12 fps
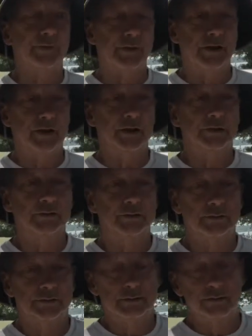thing,
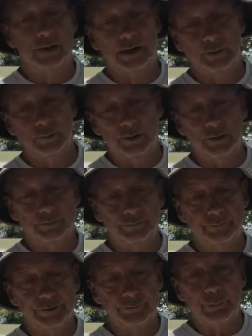okay, well,
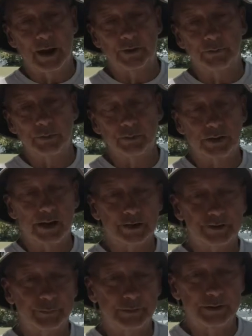this battery will
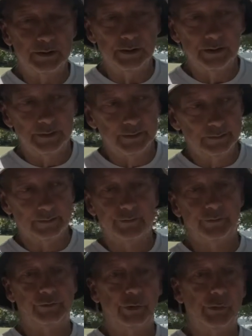last me
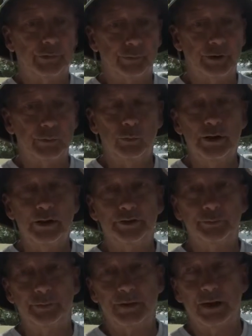2 or 3
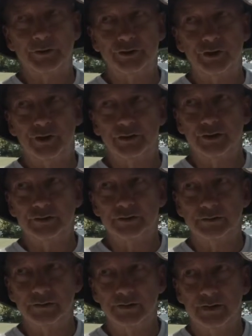weeks without charging,
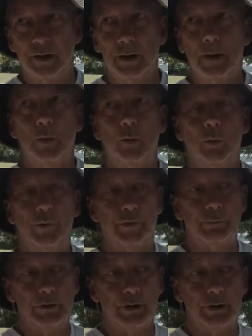with the